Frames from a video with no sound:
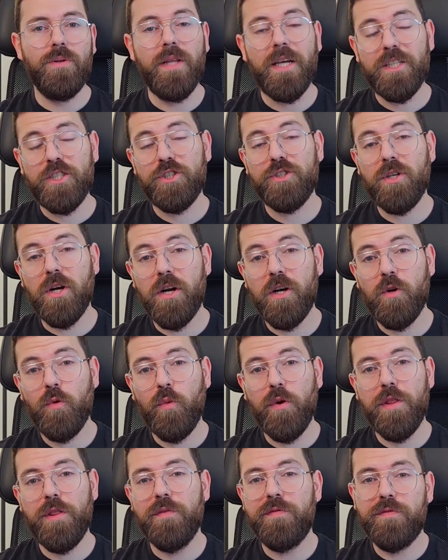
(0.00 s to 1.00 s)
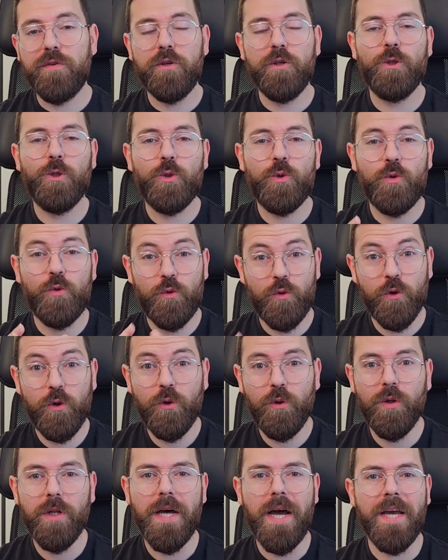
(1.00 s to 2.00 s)
So let's start with the first
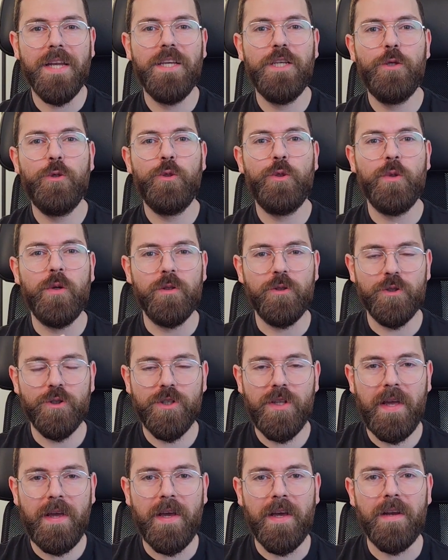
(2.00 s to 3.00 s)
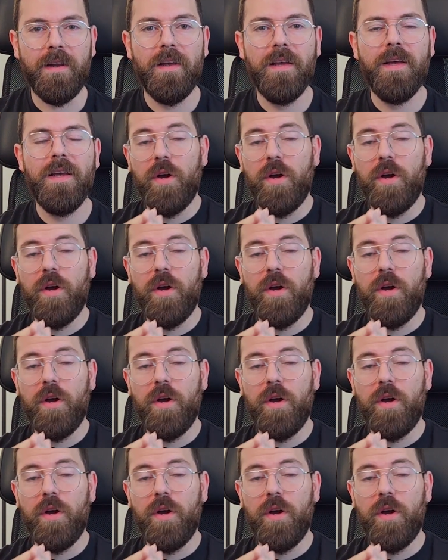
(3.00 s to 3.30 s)
rule I need you to understand.